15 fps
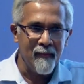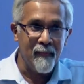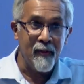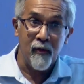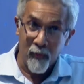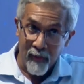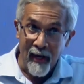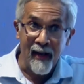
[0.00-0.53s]

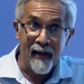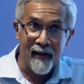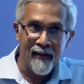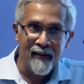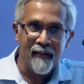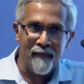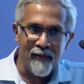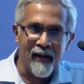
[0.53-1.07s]
But you can.
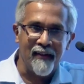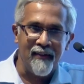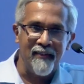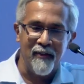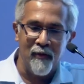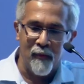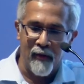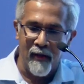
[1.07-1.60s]
The fact
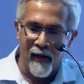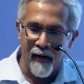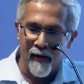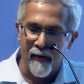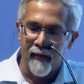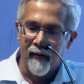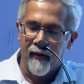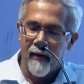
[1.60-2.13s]
is you can.